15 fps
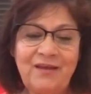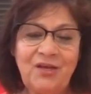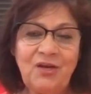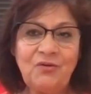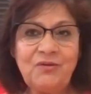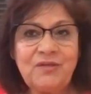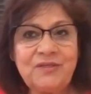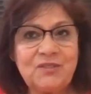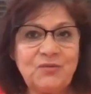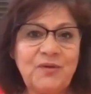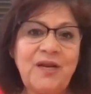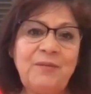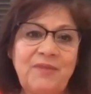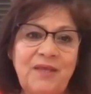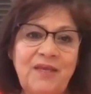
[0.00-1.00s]
this is what
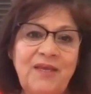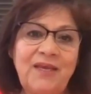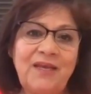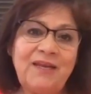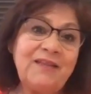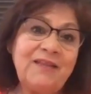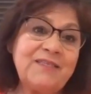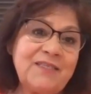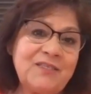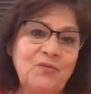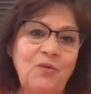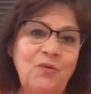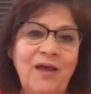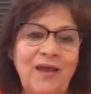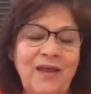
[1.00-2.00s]
I'm thinking, and this is
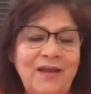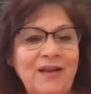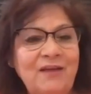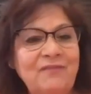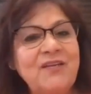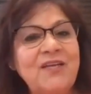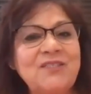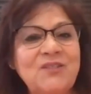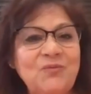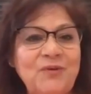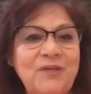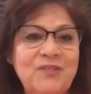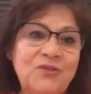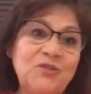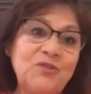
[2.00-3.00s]
why, and I've done some
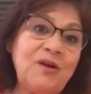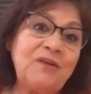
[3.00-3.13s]
research,